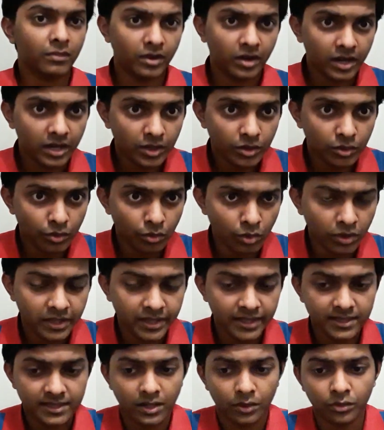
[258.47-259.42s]
really cool
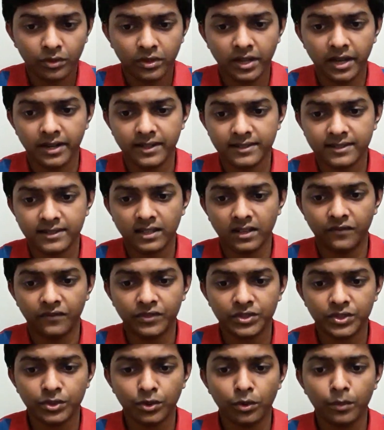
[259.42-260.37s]
things out there itself
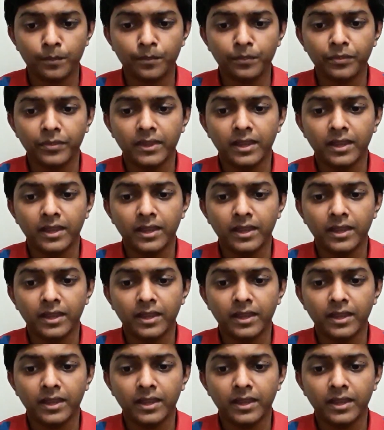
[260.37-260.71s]
so